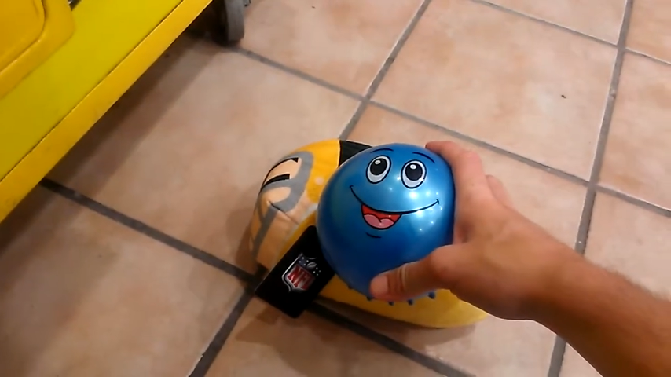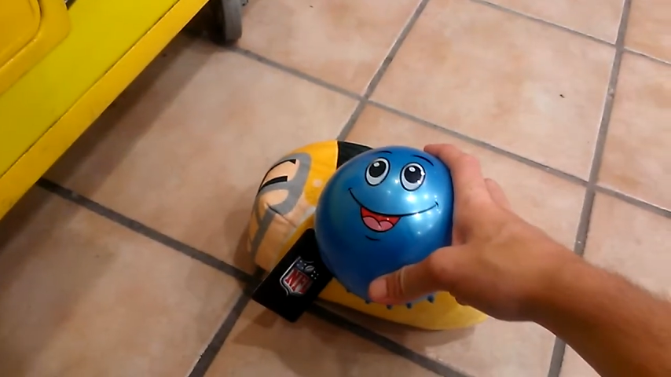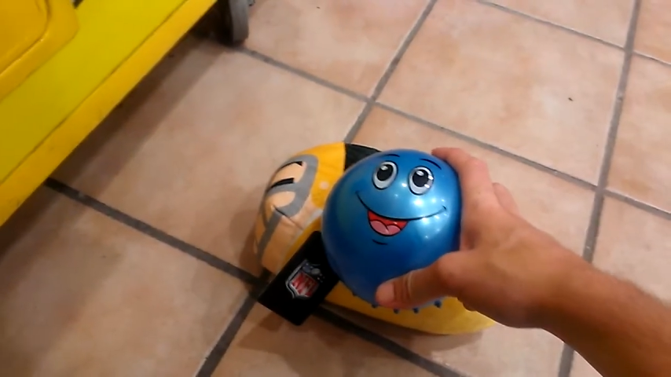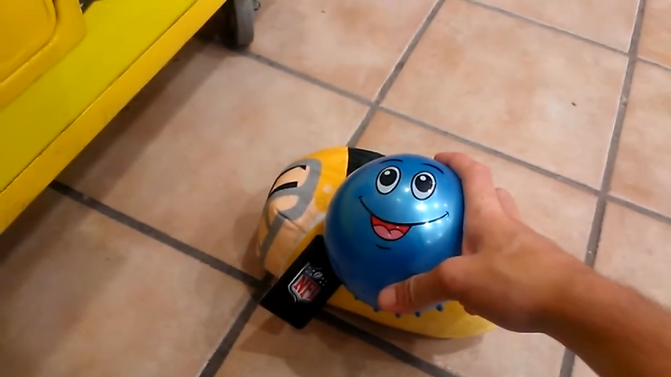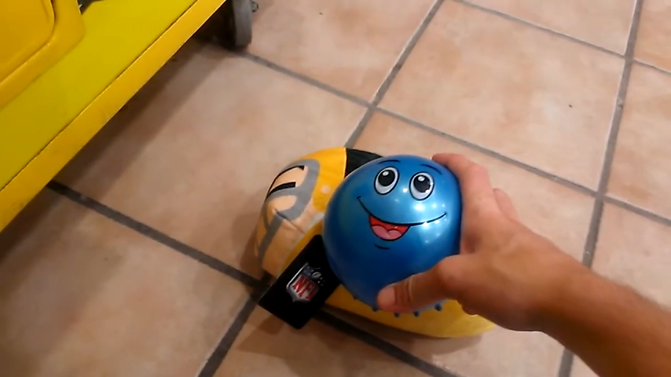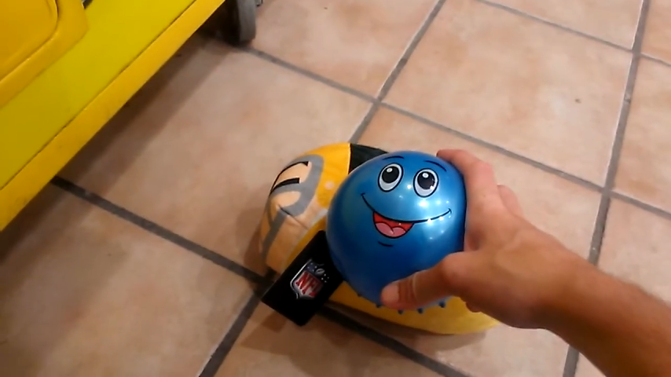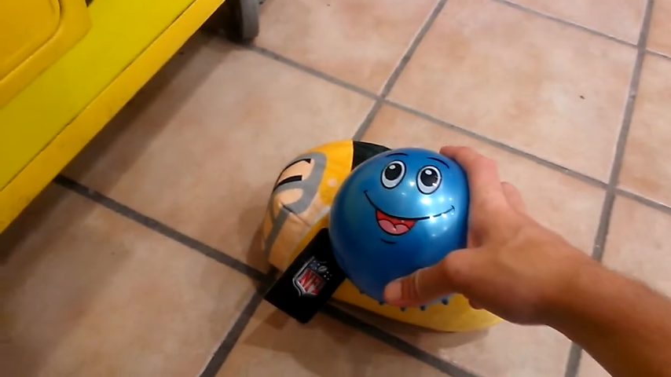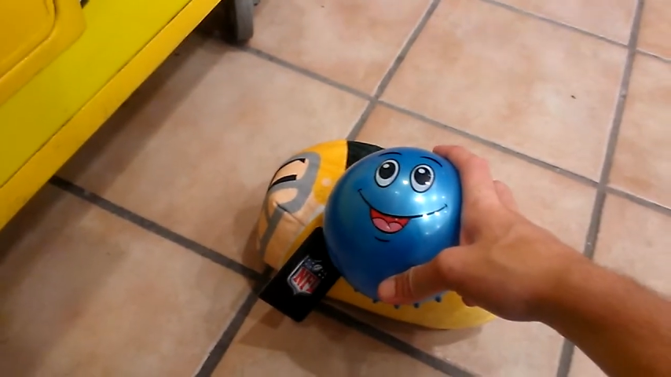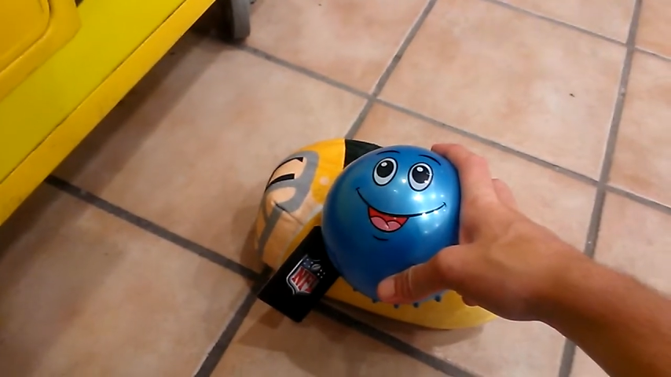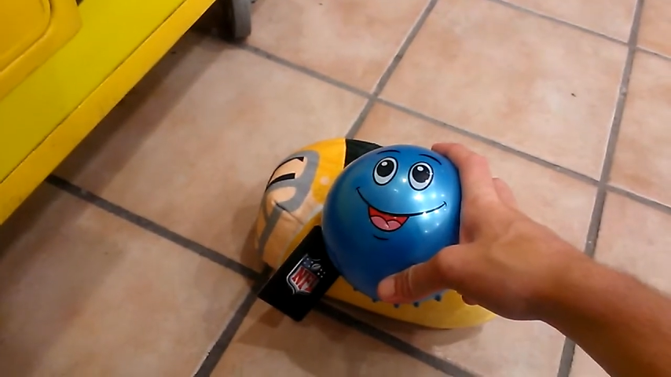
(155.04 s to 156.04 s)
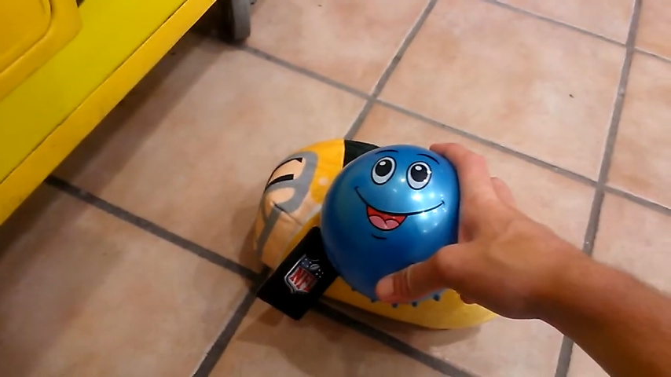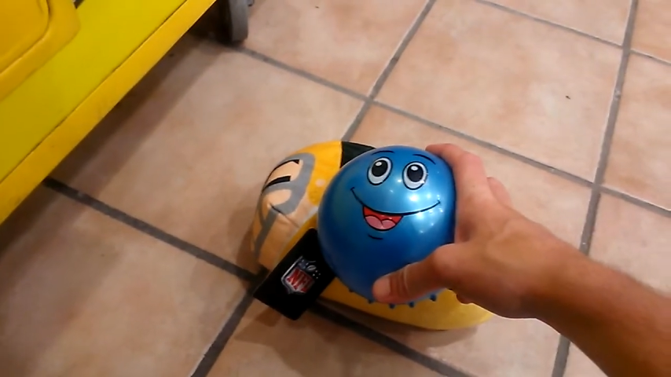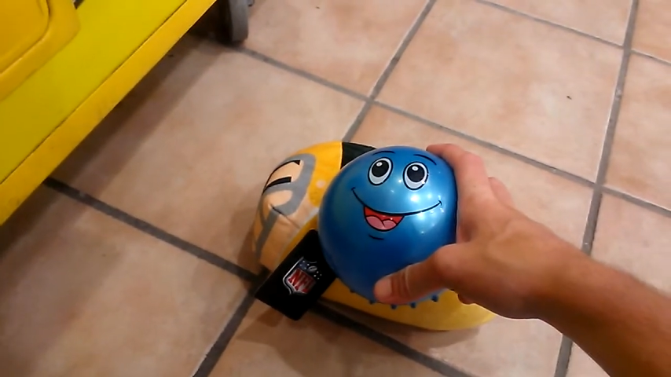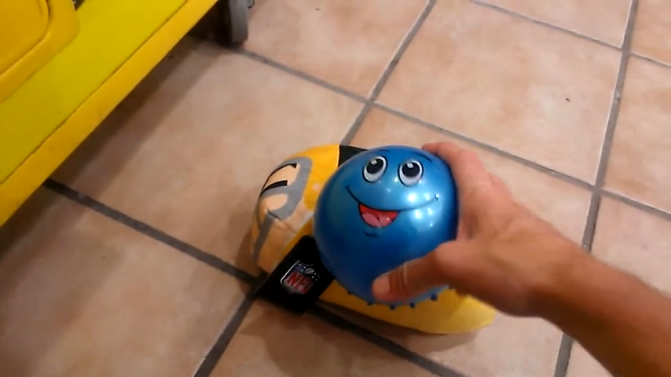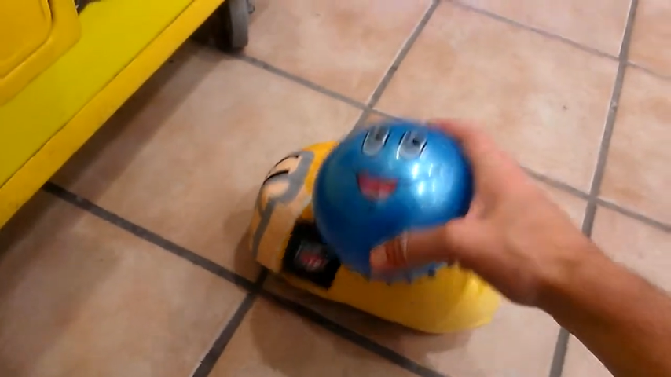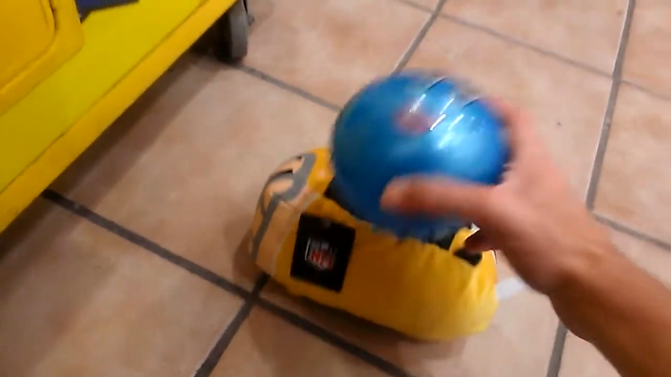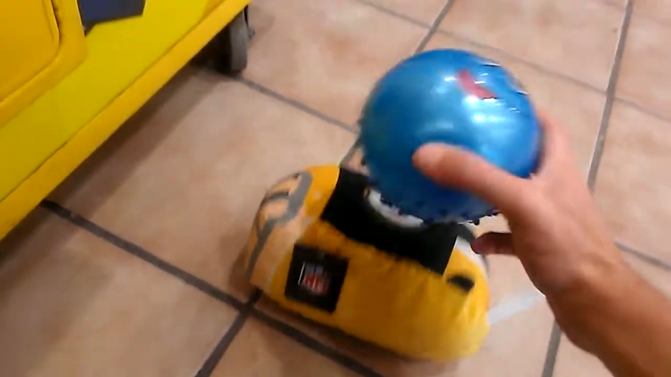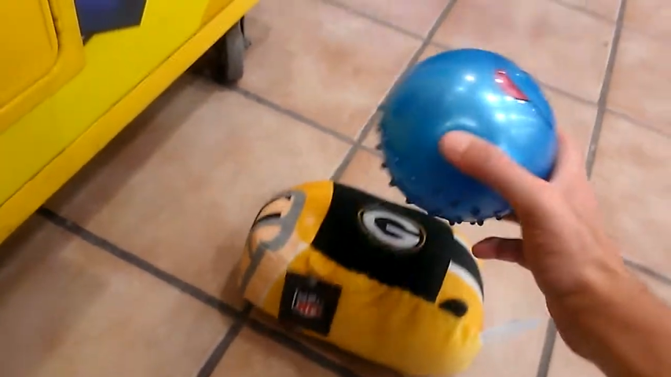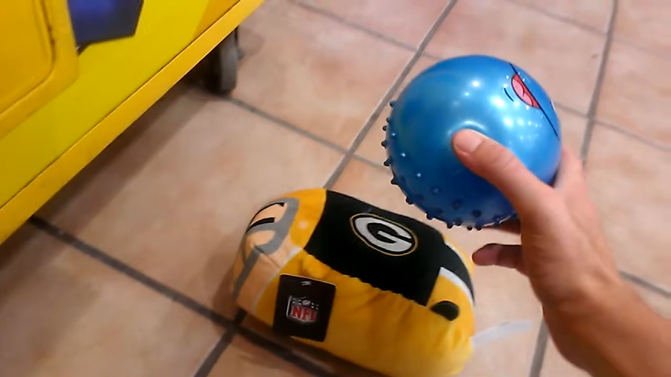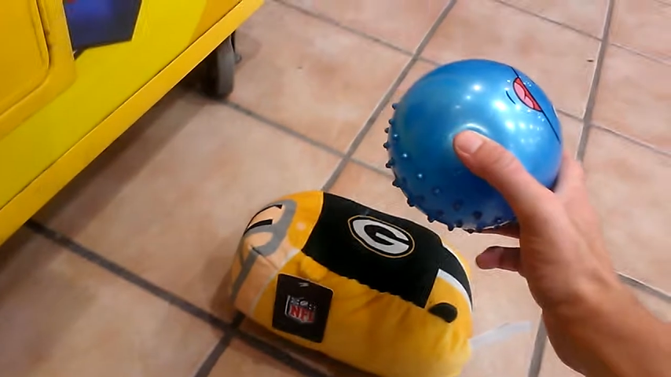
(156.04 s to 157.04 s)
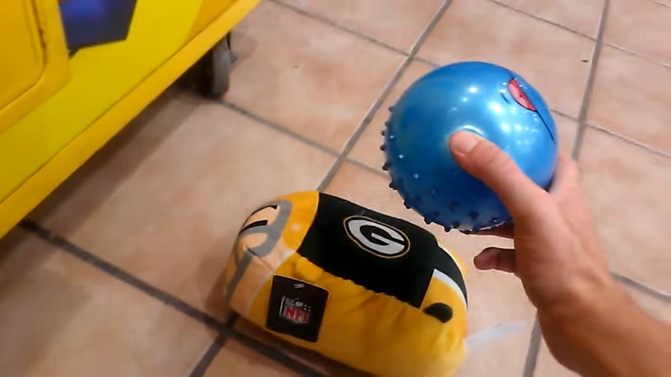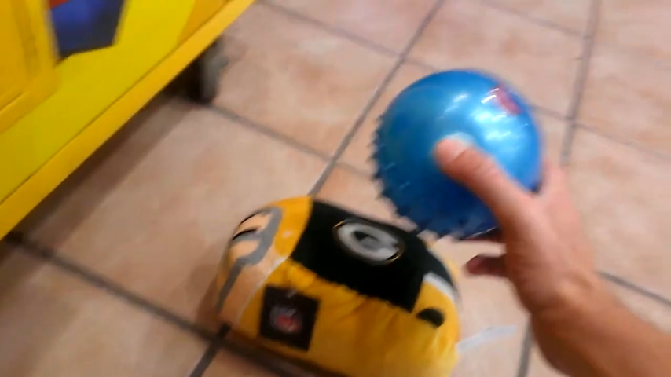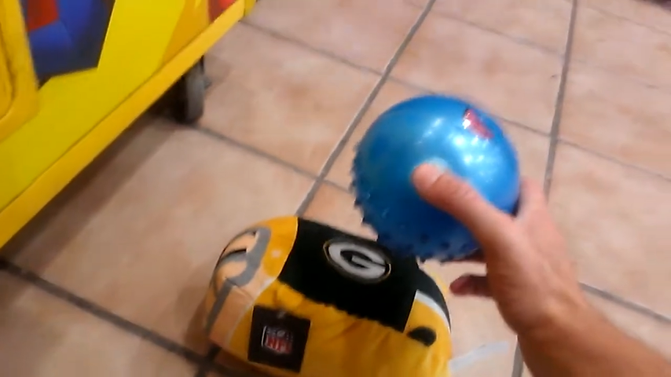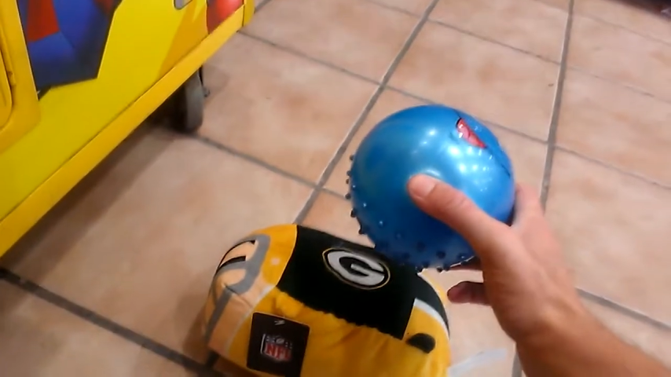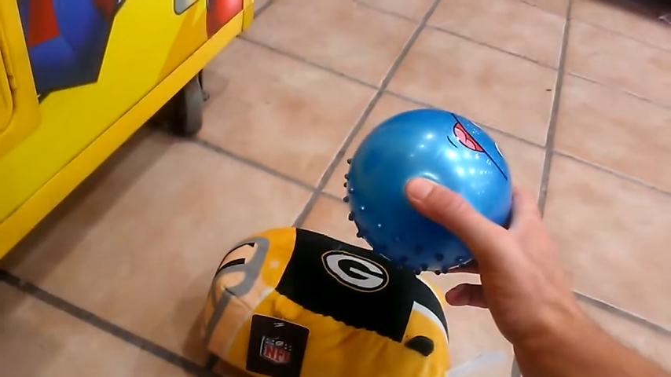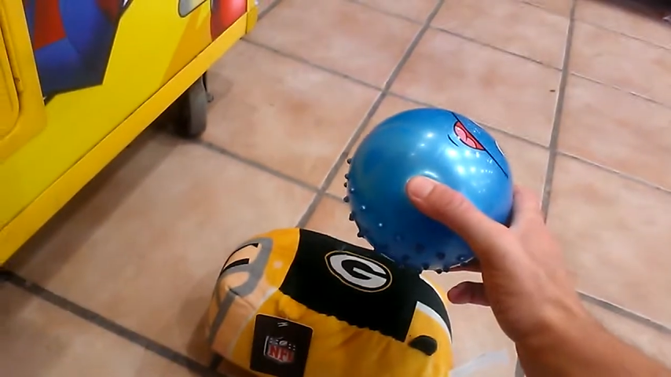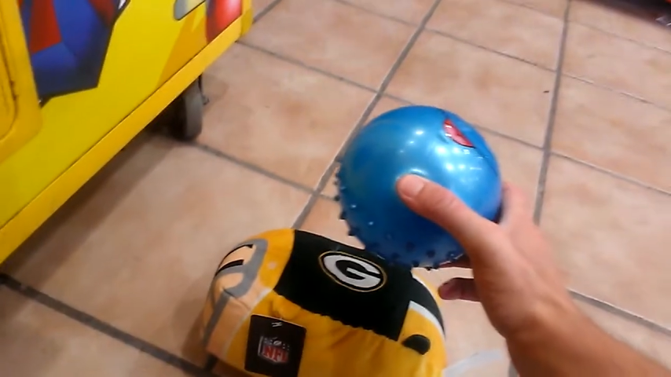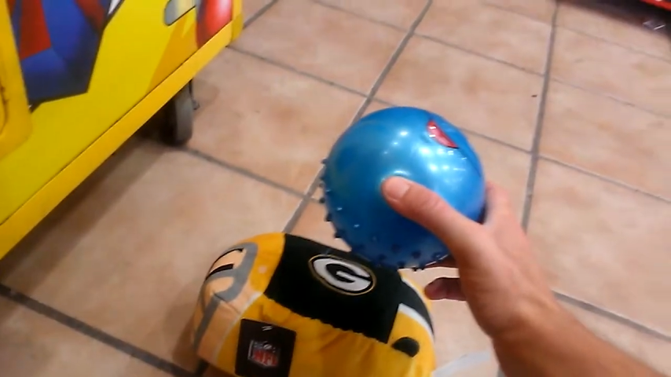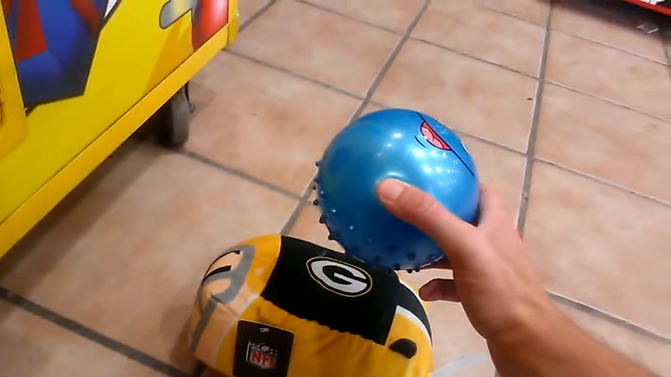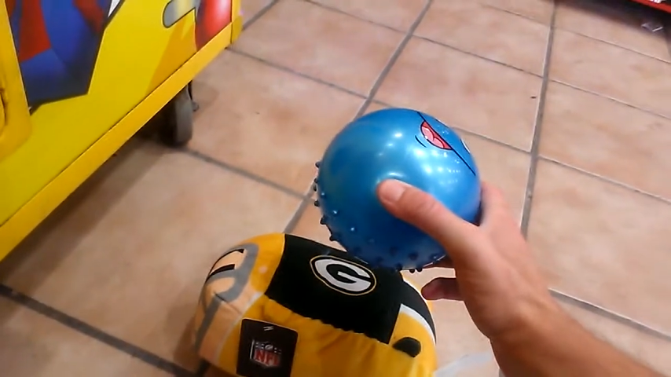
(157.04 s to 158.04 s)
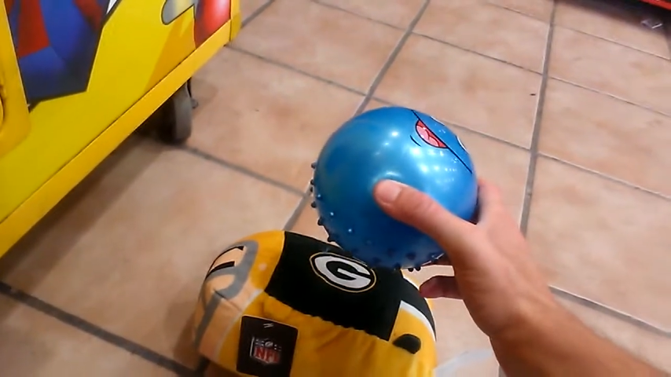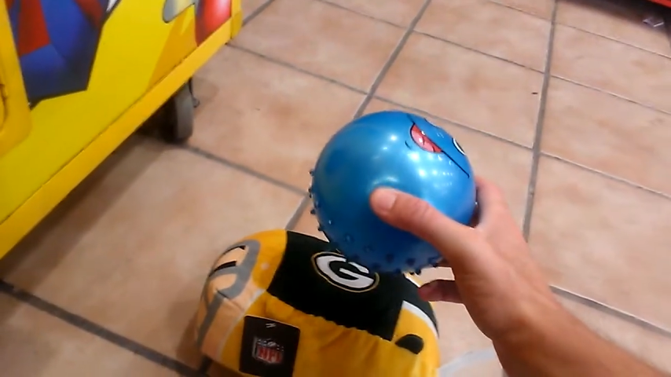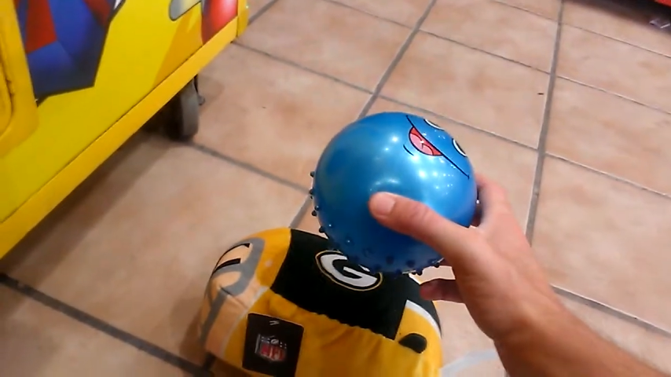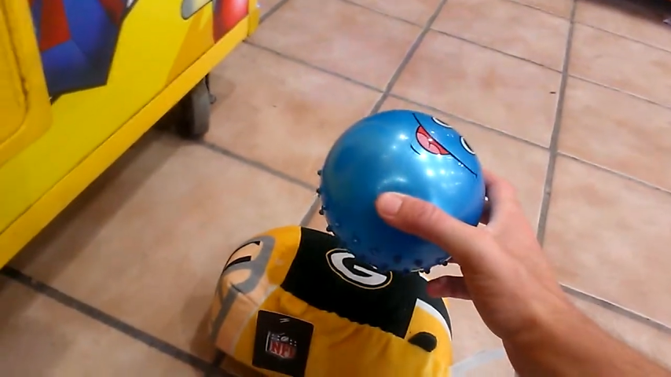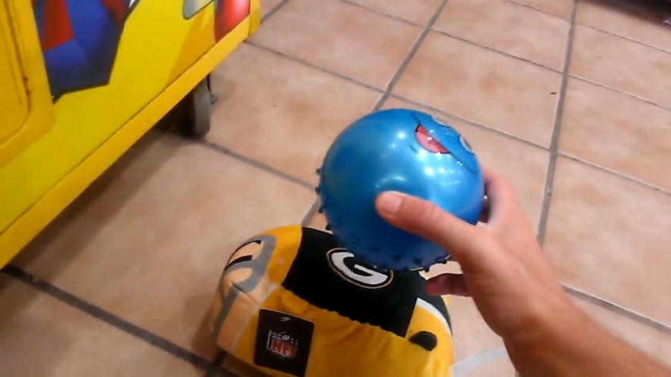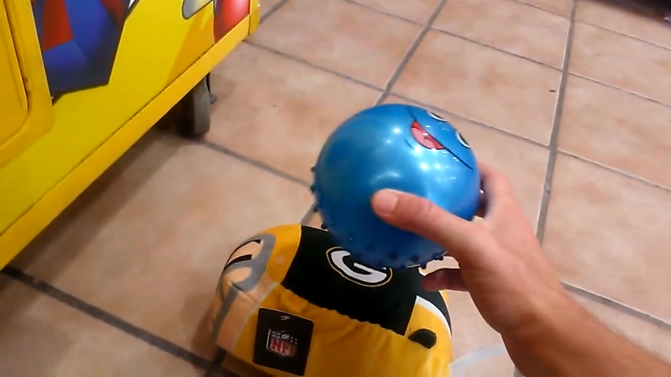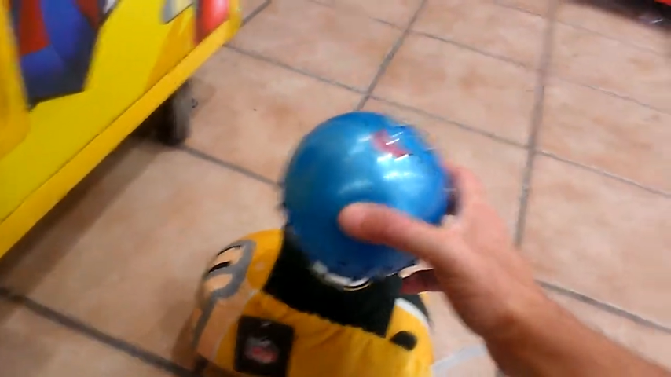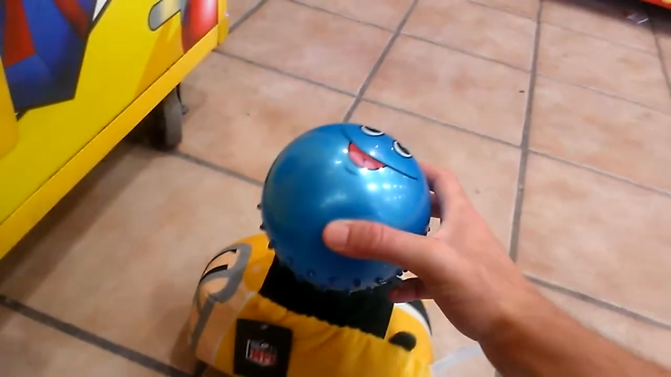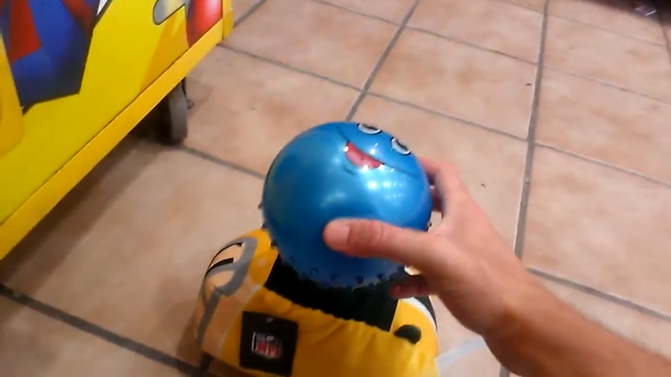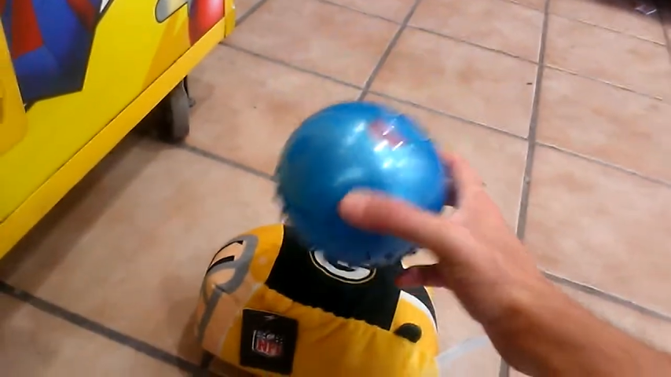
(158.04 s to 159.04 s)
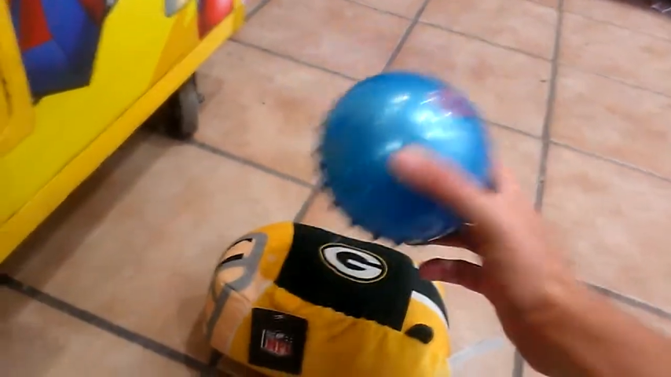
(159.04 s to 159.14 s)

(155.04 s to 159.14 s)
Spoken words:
No face is visible, so there are no lips to read.